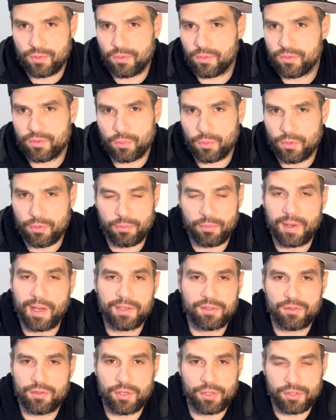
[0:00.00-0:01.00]
200 or
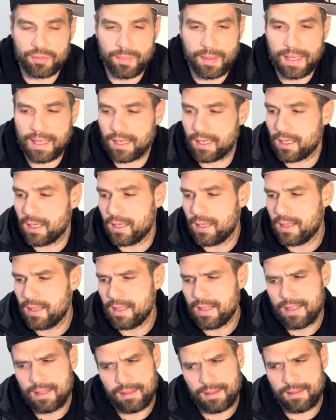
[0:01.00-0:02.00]
300 years back,
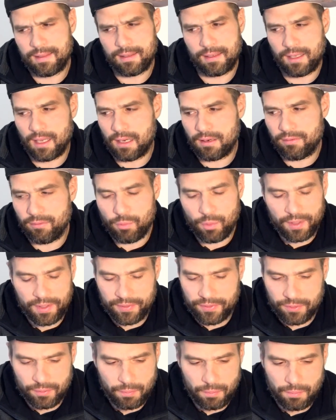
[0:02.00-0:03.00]
that they kind of wanted
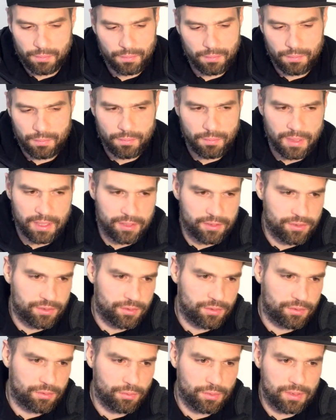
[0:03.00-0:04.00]
to make
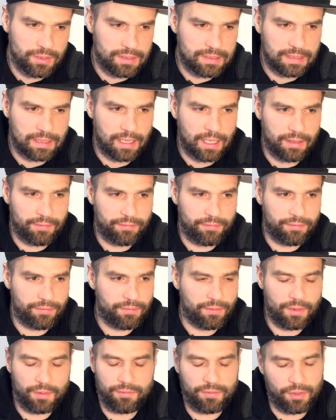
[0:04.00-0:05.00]
students' life
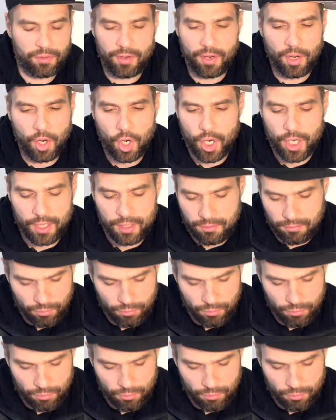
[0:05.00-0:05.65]
very hard.